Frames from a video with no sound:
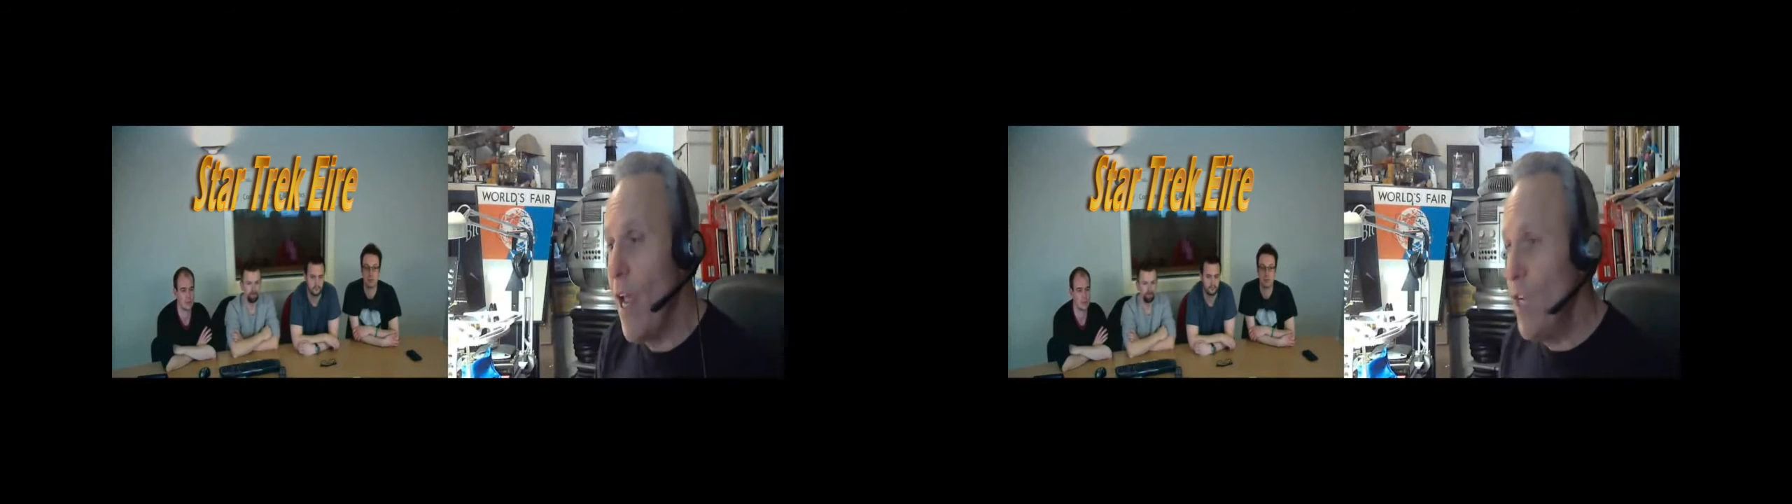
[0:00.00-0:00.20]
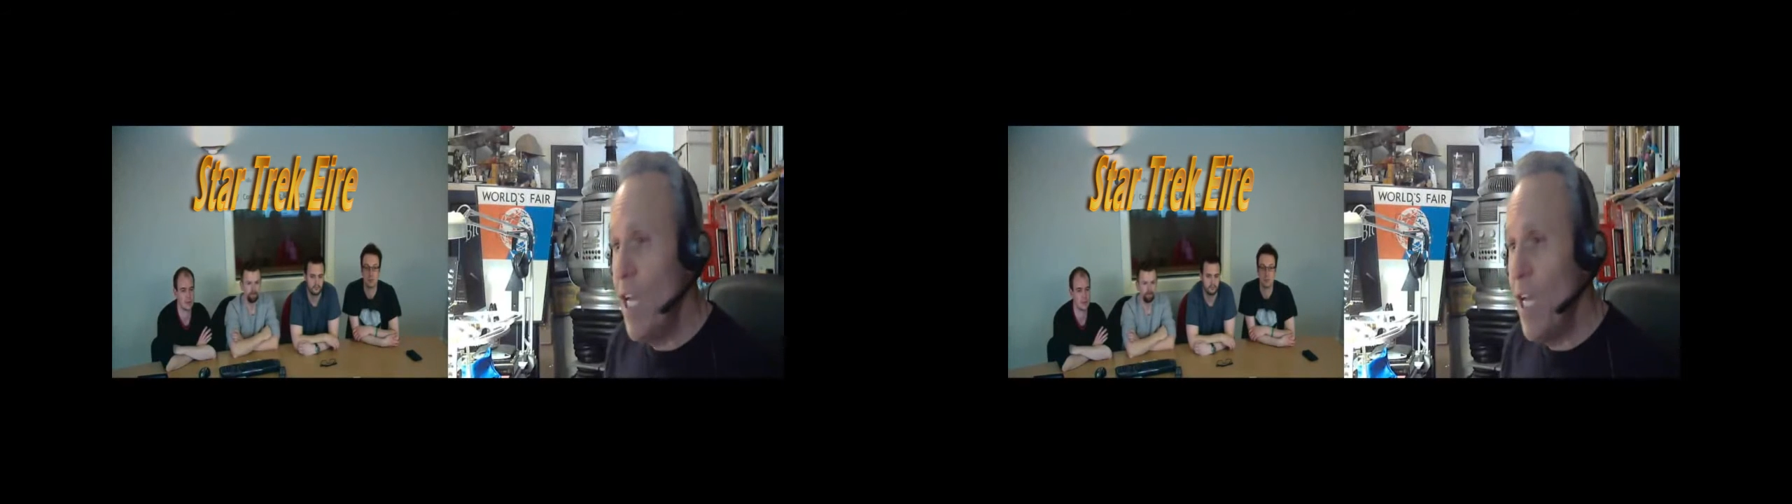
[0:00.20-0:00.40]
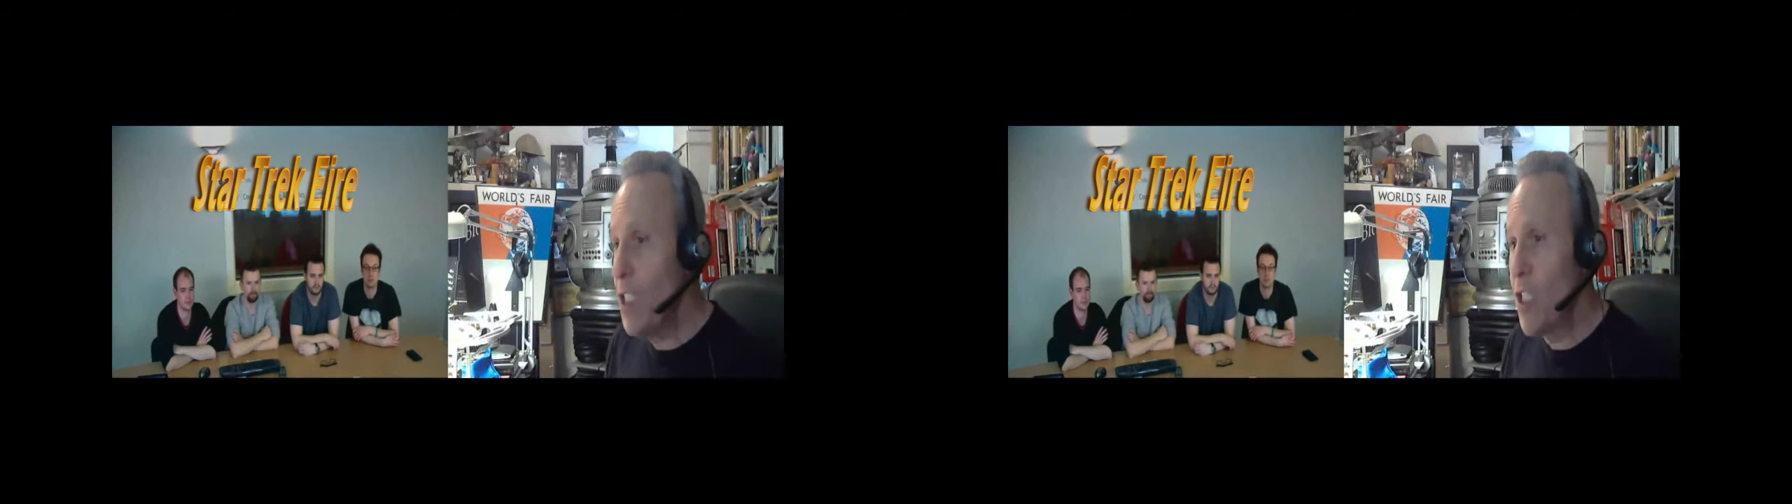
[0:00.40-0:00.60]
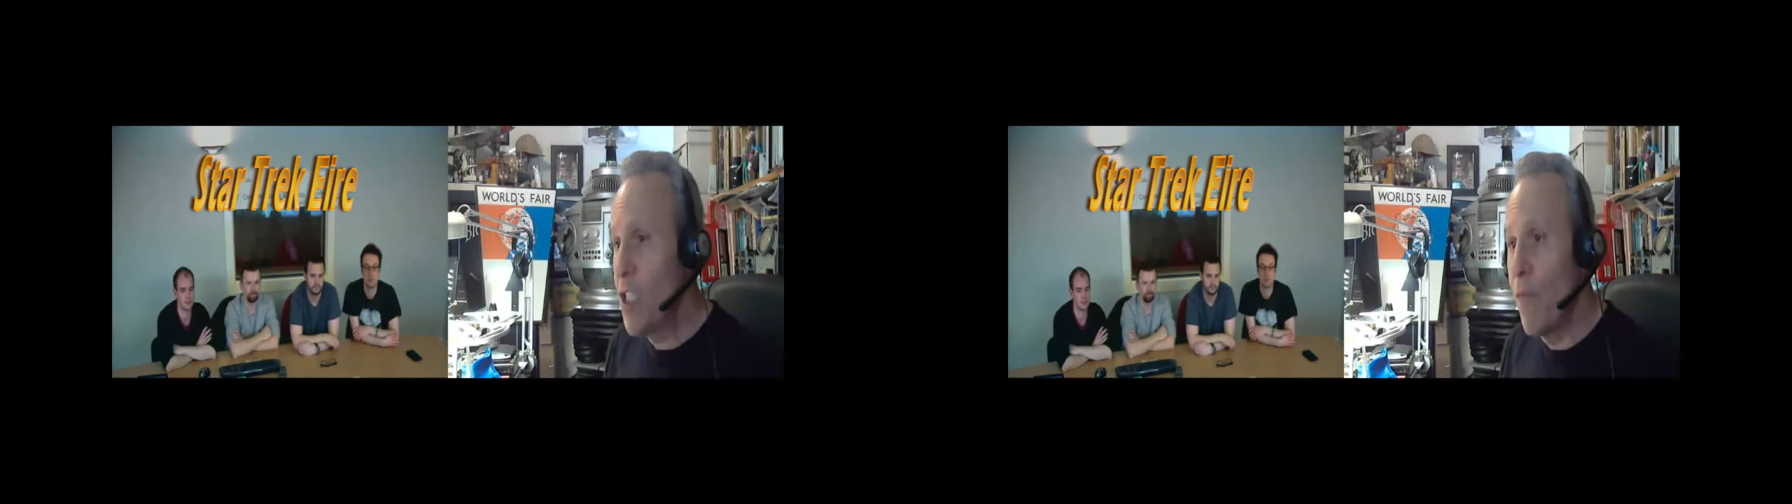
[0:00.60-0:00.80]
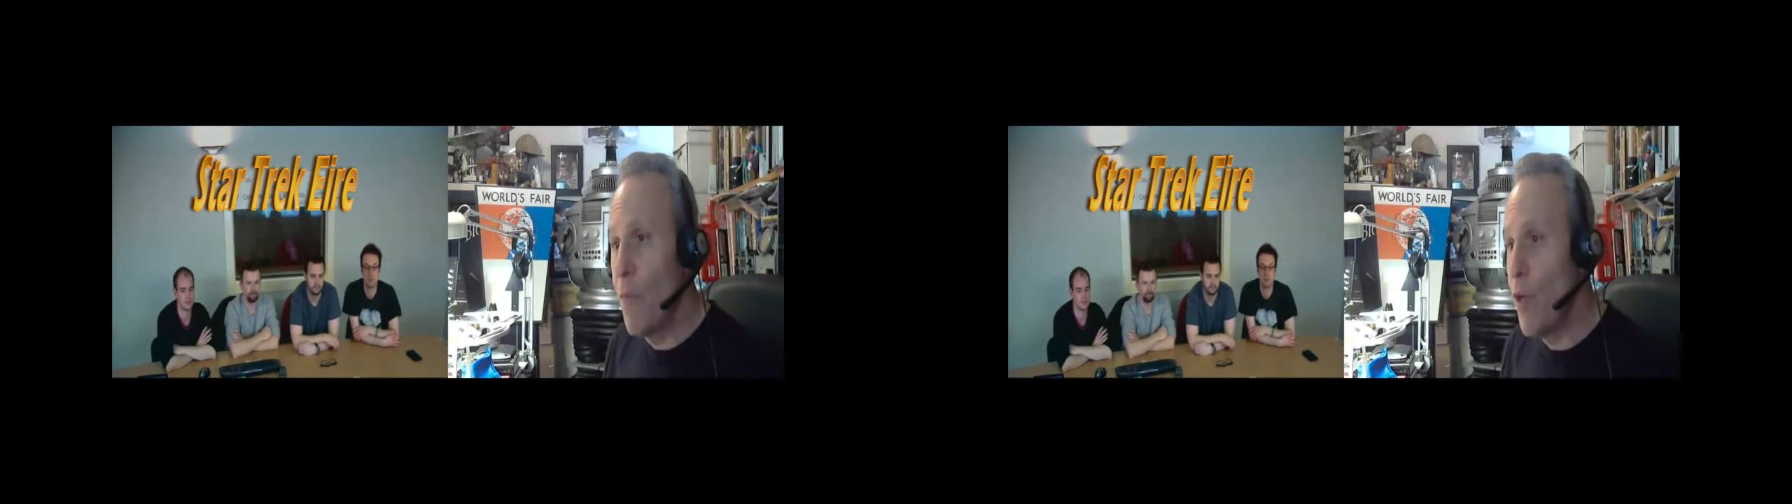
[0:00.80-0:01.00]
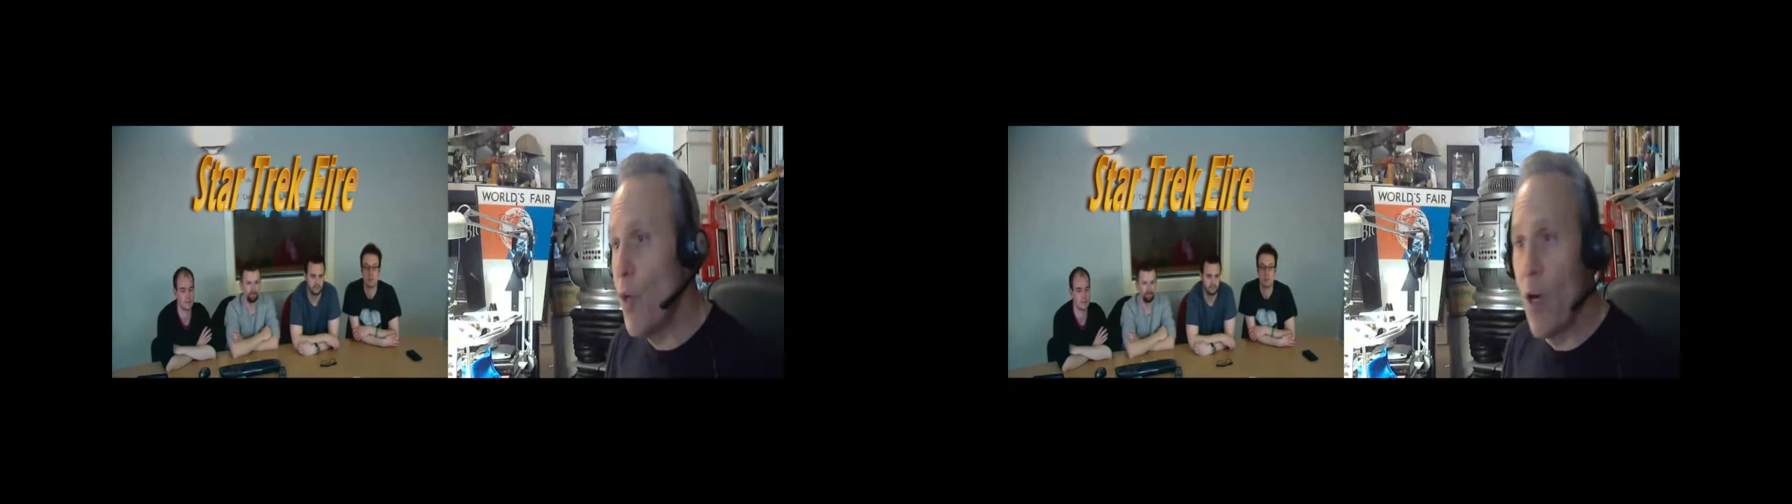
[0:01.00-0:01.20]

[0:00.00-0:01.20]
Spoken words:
And you can't just come from New